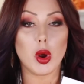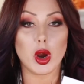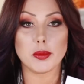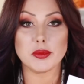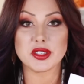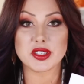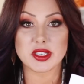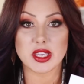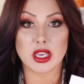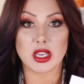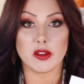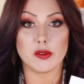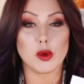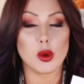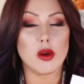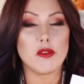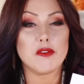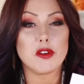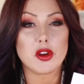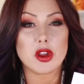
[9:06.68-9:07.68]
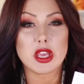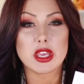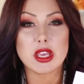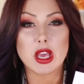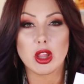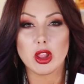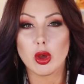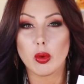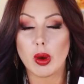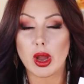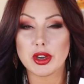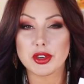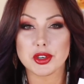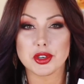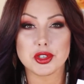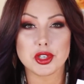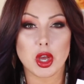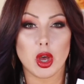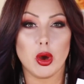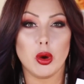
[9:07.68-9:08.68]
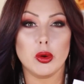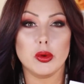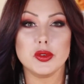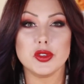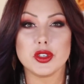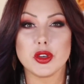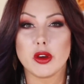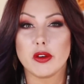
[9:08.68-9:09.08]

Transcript: warm skin, if you have very yellow undertones,